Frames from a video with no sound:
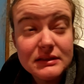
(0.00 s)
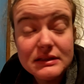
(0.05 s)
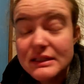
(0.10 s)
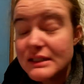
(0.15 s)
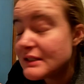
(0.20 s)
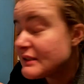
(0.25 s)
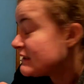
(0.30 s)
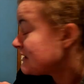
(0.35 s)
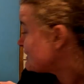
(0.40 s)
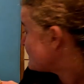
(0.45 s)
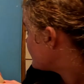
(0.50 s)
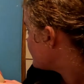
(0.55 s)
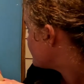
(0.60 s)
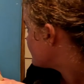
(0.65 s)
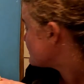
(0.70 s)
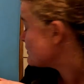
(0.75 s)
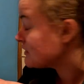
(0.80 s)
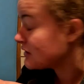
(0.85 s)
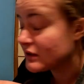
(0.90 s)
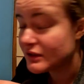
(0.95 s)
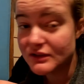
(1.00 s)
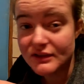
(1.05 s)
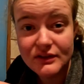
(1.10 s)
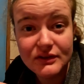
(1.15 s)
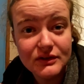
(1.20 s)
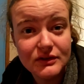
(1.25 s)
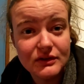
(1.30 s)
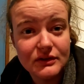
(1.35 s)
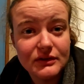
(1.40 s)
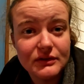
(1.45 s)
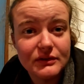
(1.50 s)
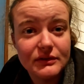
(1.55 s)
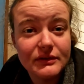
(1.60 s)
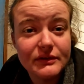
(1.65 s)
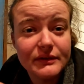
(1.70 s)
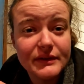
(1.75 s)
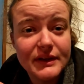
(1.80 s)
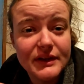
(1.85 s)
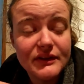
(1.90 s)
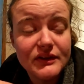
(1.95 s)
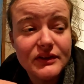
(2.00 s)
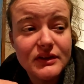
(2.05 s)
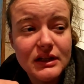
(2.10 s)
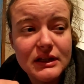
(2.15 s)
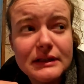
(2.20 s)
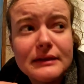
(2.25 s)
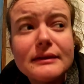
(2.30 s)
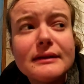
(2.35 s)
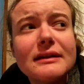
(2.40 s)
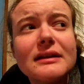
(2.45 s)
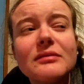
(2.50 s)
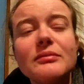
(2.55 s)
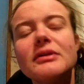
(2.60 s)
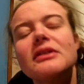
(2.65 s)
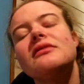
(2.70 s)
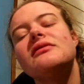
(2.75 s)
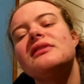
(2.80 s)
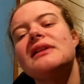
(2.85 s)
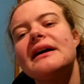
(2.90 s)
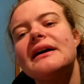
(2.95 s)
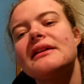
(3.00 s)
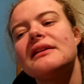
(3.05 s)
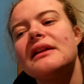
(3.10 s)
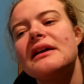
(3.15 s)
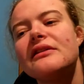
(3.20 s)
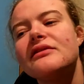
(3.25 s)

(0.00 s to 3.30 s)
nearly 9 o'clock, so there's a little bit of light